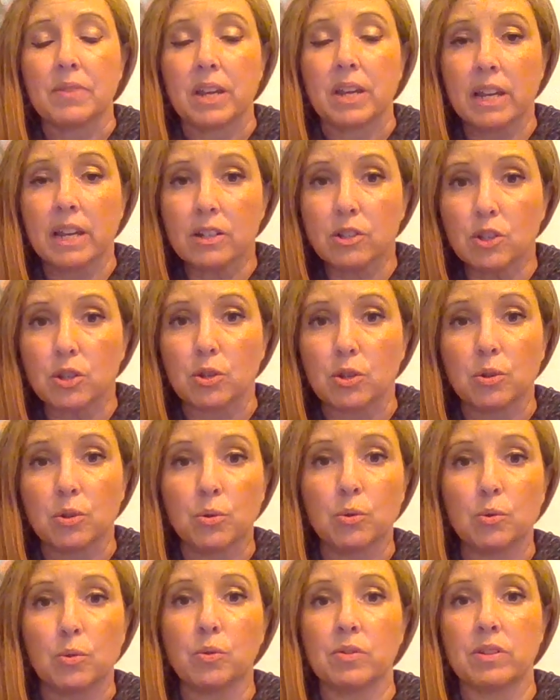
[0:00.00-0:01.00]

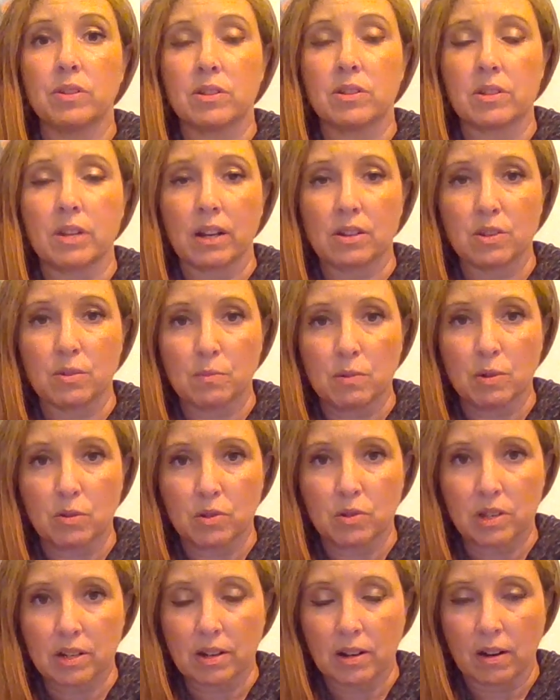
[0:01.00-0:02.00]
into the sex
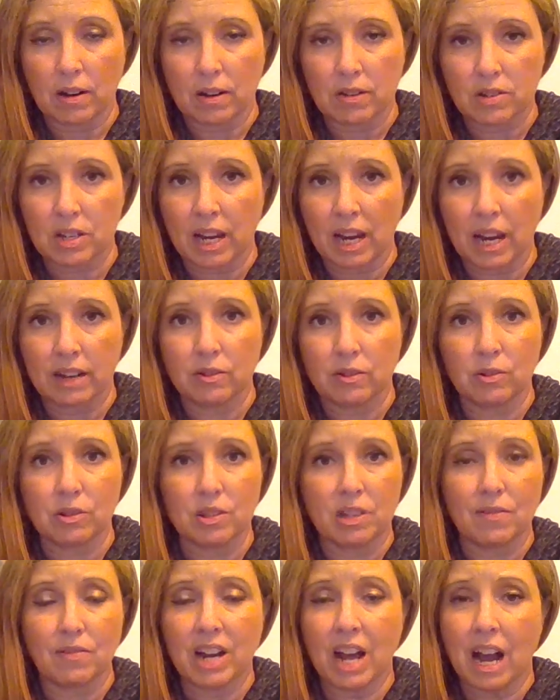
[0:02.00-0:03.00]
abuse uh,
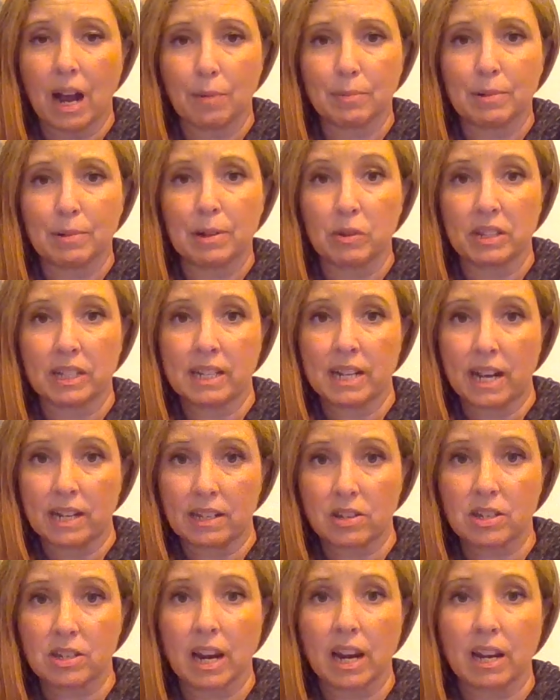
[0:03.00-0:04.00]
scandals even happening within
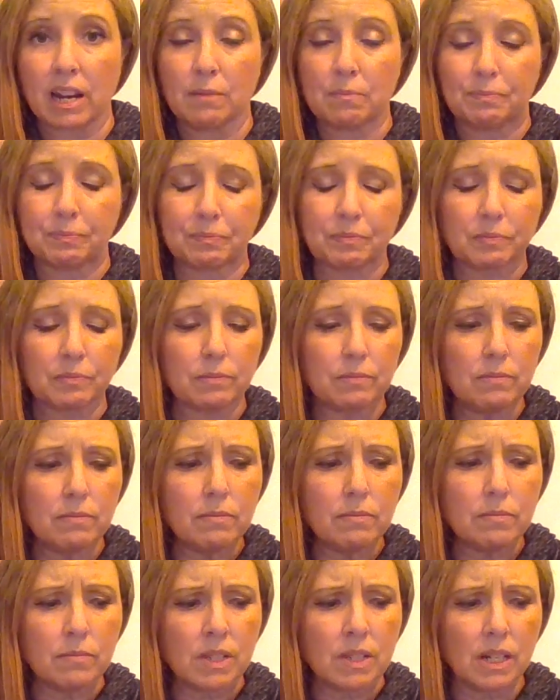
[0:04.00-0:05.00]
that state.
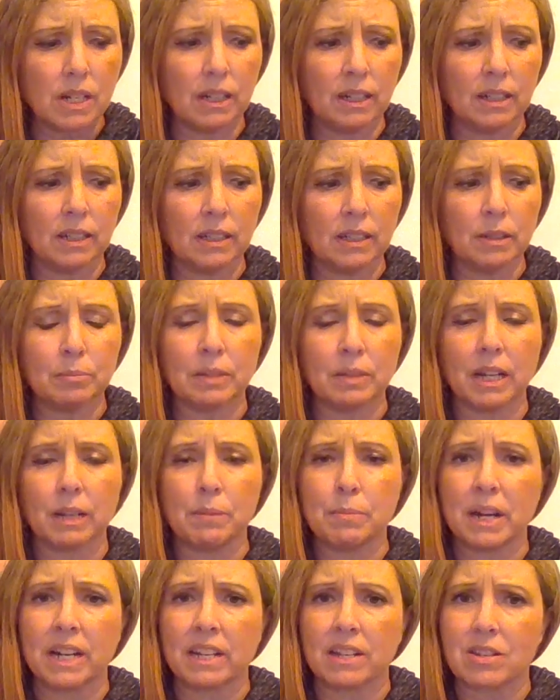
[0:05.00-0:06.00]
Um,
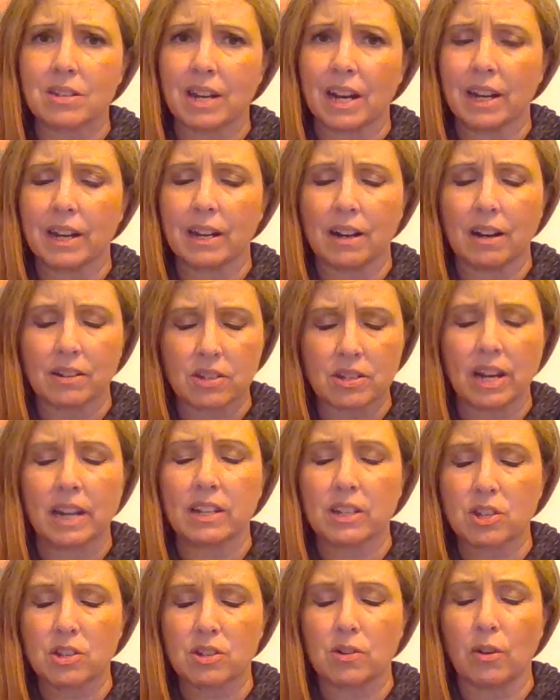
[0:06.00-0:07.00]
and many state, uh,
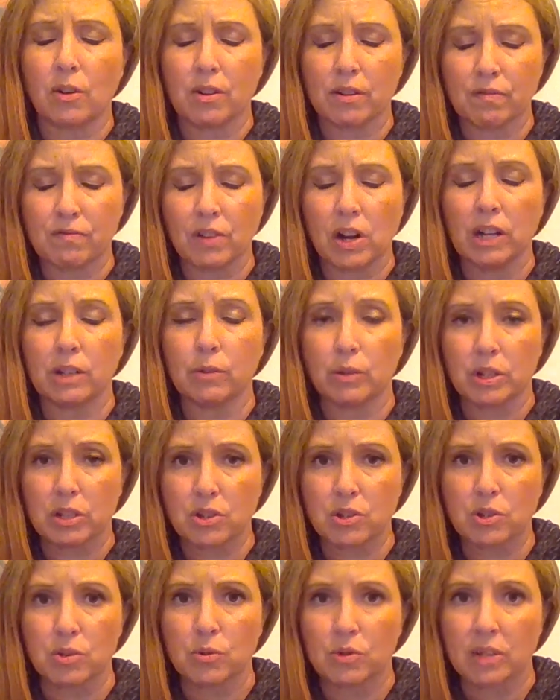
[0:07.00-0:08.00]
states started following
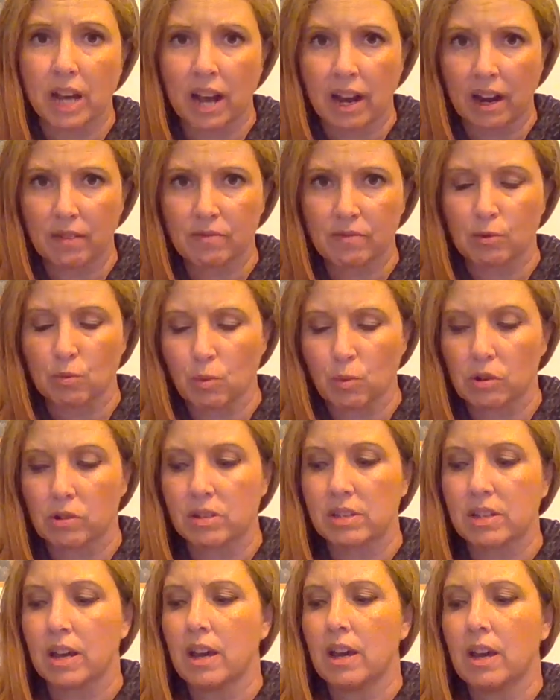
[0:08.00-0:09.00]
suit
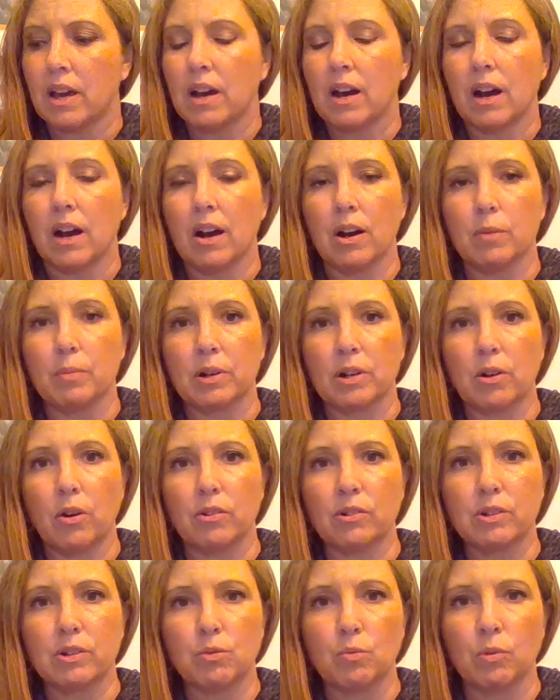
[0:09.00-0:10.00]
afterwards. Uh, but
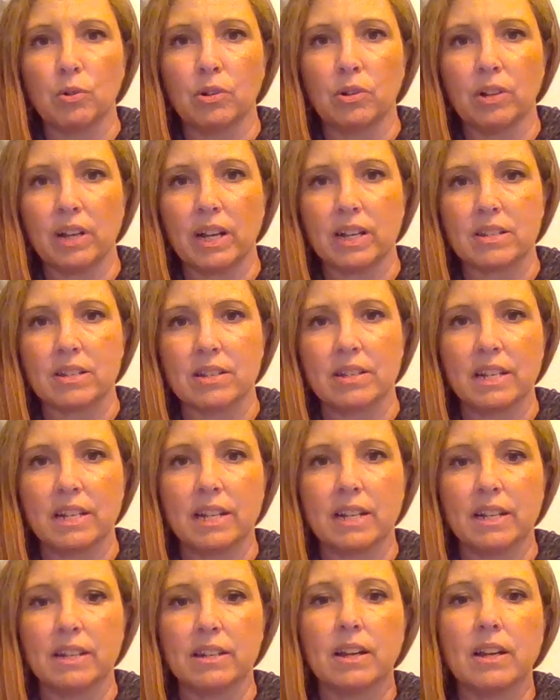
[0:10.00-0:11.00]
Cardinal Wuerl has
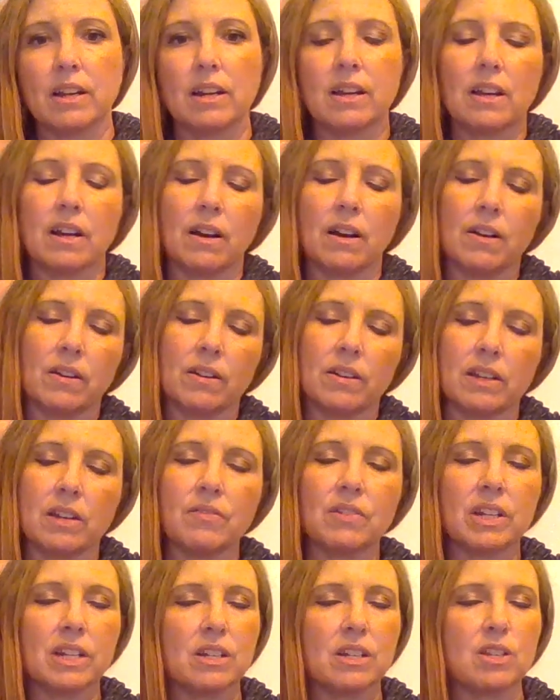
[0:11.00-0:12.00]
indeed uh,
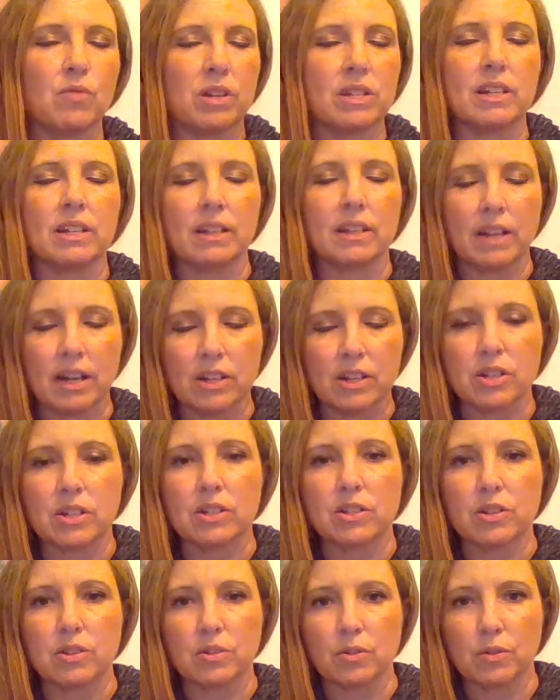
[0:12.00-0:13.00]
given his
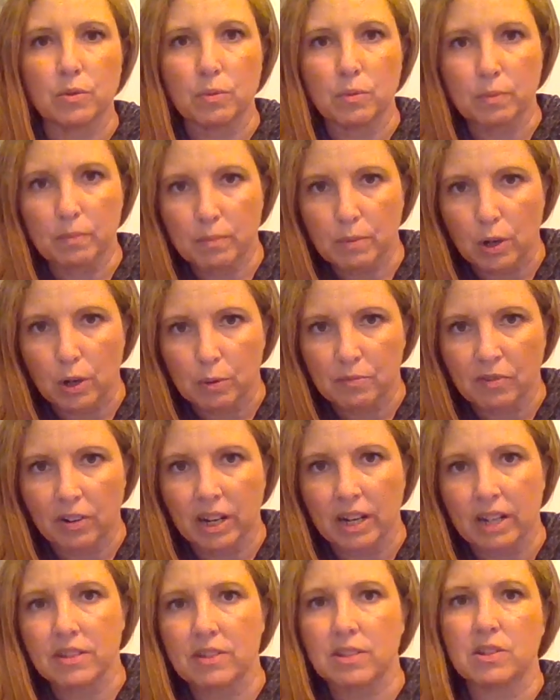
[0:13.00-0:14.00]
resignation to Pope
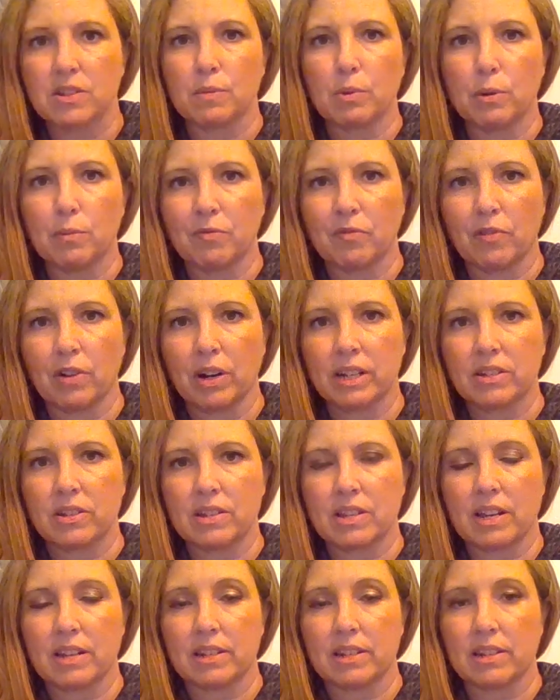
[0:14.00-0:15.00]
Francis, and Pope
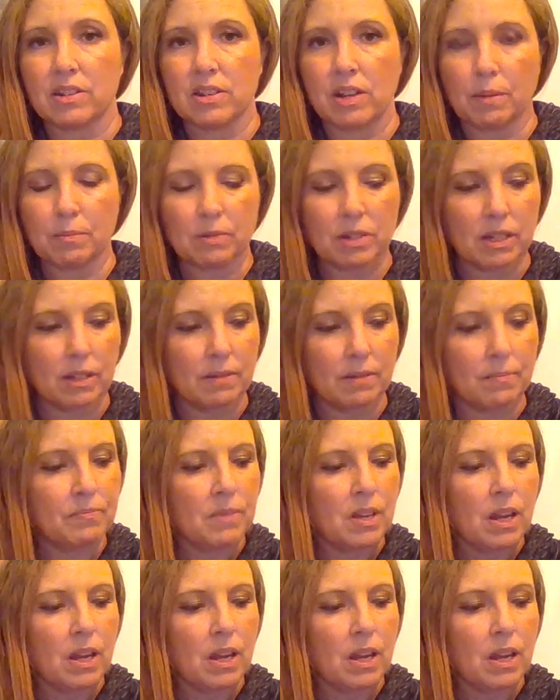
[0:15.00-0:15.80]
Francis has accepted.